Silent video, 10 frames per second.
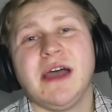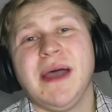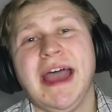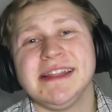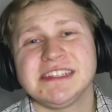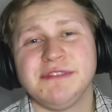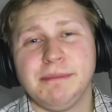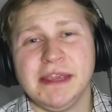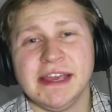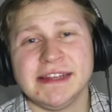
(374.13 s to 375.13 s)
Now, Atlas
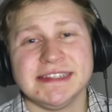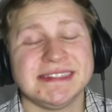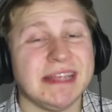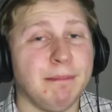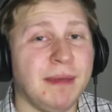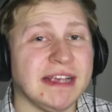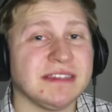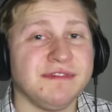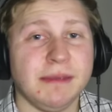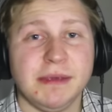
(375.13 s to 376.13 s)
VPN is the
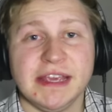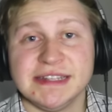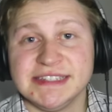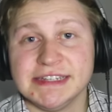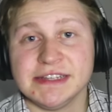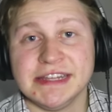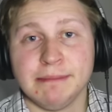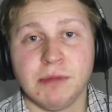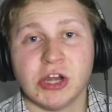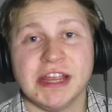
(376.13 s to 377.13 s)
best VPN deal in the
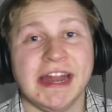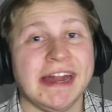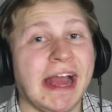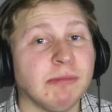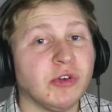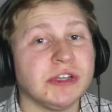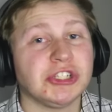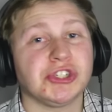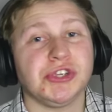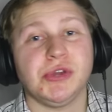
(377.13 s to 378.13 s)
market, and I'm going to
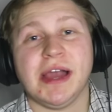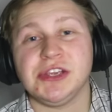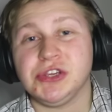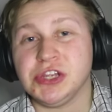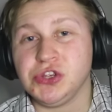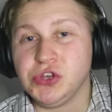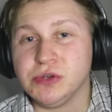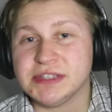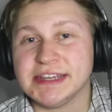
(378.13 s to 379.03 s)
show you how you can use